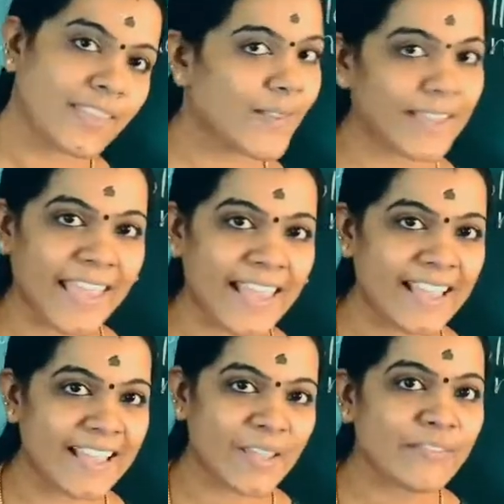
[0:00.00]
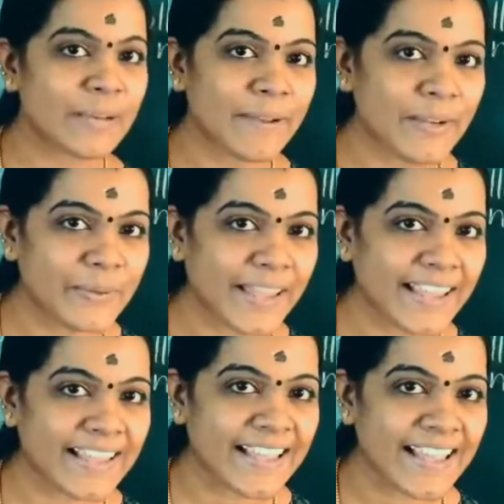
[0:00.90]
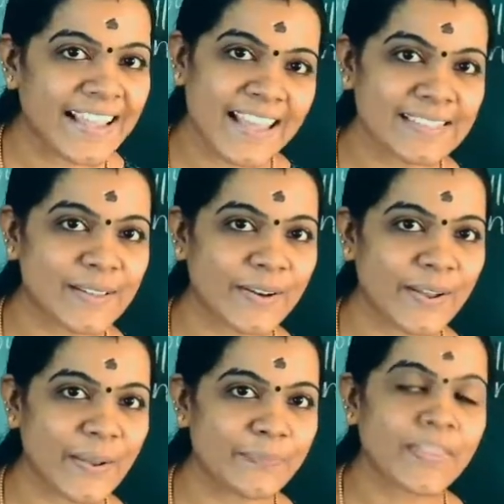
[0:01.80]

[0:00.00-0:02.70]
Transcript: Okay, you will be doing? Yes or no?